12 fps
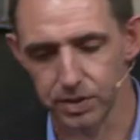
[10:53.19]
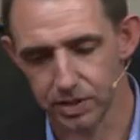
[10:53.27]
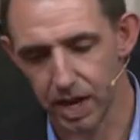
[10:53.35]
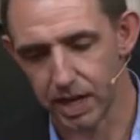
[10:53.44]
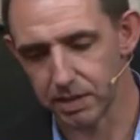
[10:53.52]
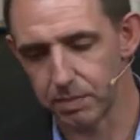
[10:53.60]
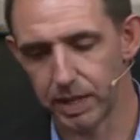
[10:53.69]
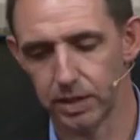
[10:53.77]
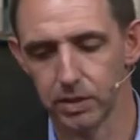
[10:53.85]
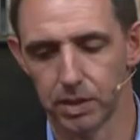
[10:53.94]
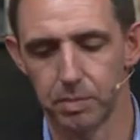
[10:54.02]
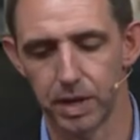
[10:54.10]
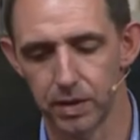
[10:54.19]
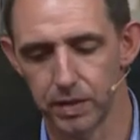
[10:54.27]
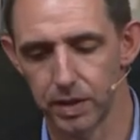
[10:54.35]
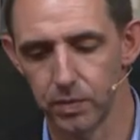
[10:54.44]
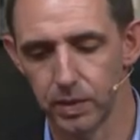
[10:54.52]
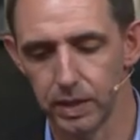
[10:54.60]
facade to make it look better
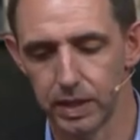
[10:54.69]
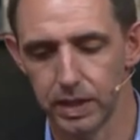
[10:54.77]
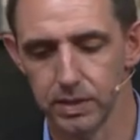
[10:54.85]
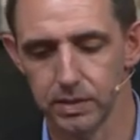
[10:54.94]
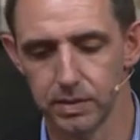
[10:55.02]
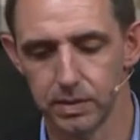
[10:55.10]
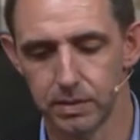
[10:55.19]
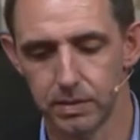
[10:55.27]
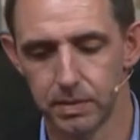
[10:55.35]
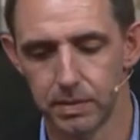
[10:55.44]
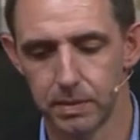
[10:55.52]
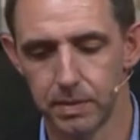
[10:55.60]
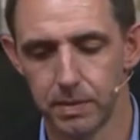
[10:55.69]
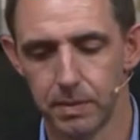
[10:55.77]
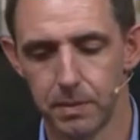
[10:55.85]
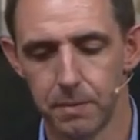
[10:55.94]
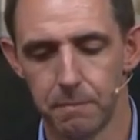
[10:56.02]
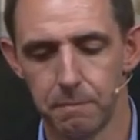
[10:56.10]
than it really is.
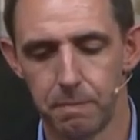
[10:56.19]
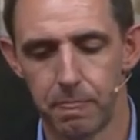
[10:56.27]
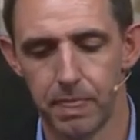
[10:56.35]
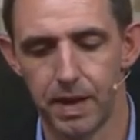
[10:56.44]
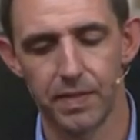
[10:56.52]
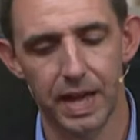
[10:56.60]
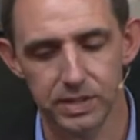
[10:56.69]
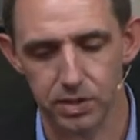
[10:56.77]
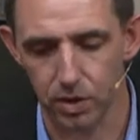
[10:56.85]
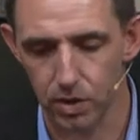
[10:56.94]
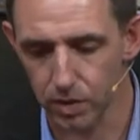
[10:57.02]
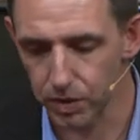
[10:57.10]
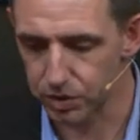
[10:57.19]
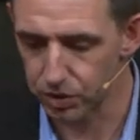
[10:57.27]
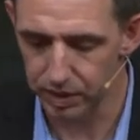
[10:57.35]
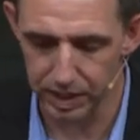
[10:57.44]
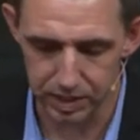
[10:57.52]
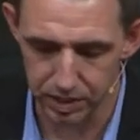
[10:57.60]
And that's all that
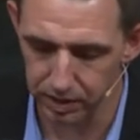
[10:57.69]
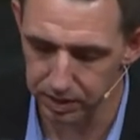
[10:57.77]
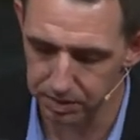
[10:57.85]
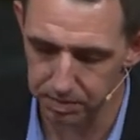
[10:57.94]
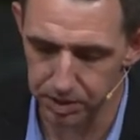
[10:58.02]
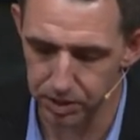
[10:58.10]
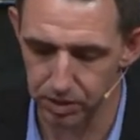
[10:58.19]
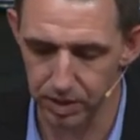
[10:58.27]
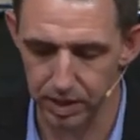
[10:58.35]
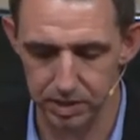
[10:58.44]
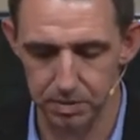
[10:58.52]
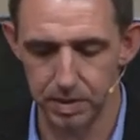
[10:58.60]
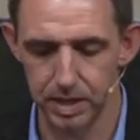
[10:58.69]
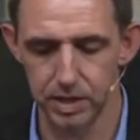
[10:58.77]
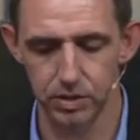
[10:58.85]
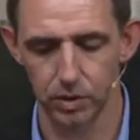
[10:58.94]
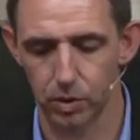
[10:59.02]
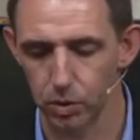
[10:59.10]
traditionalism in Judaism
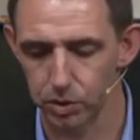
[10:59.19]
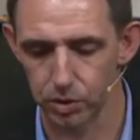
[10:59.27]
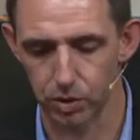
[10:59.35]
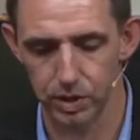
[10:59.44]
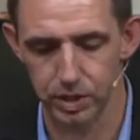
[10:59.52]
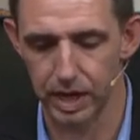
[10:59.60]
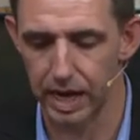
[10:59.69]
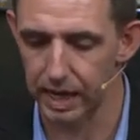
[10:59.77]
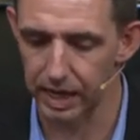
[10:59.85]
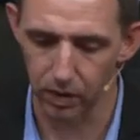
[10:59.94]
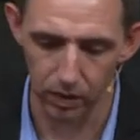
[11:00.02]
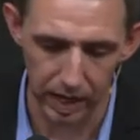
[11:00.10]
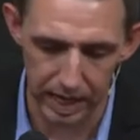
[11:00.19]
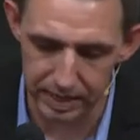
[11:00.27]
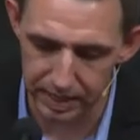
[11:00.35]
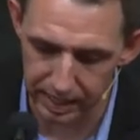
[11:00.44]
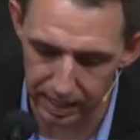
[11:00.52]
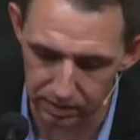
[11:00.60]
is, or cultural Christianity, or
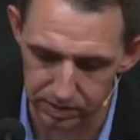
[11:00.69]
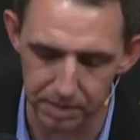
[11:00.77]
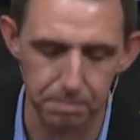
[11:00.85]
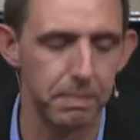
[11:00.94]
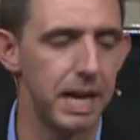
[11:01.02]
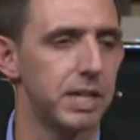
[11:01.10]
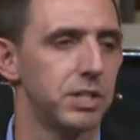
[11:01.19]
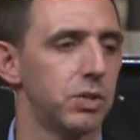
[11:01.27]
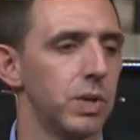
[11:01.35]
anything else that makes